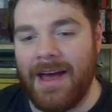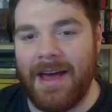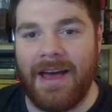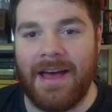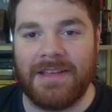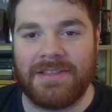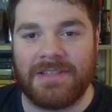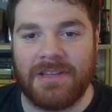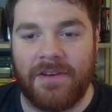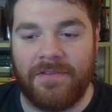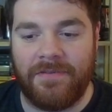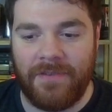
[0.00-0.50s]

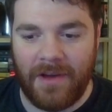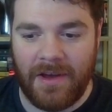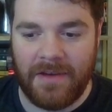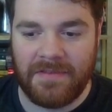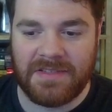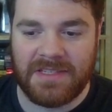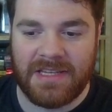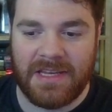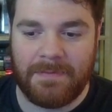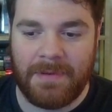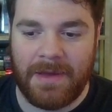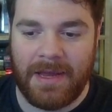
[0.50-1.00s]
So 5
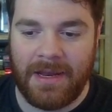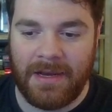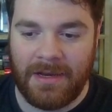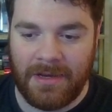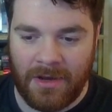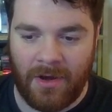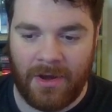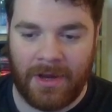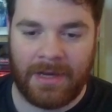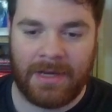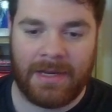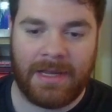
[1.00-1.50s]
CP,
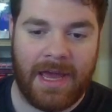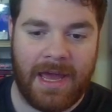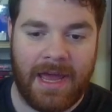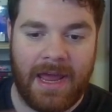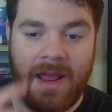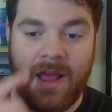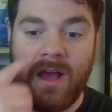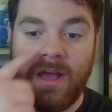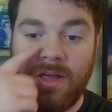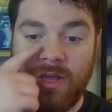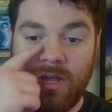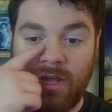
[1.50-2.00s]
9k.
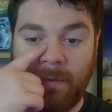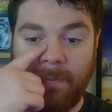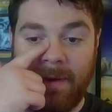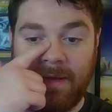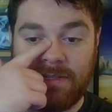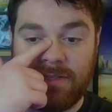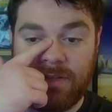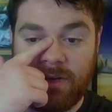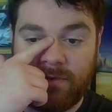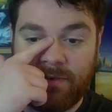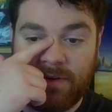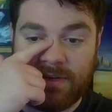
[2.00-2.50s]
You can pay
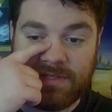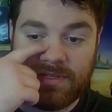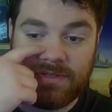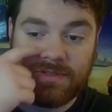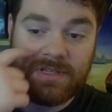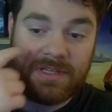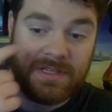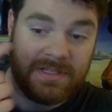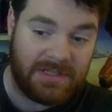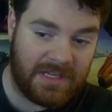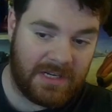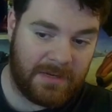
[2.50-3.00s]
2 crystals
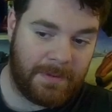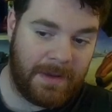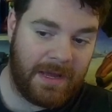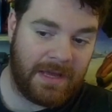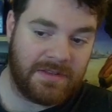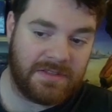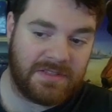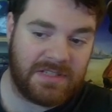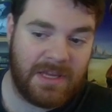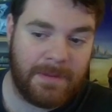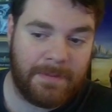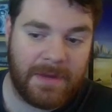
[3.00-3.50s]
instead of paying
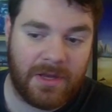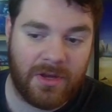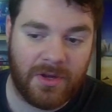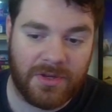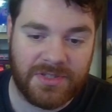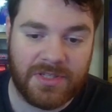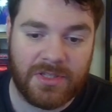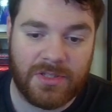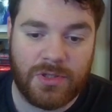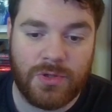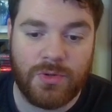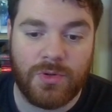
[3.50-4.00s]
the CP
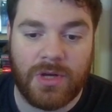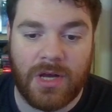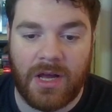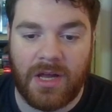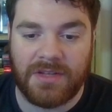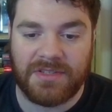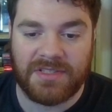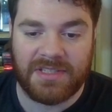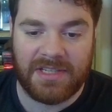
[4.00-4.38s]
cost to cast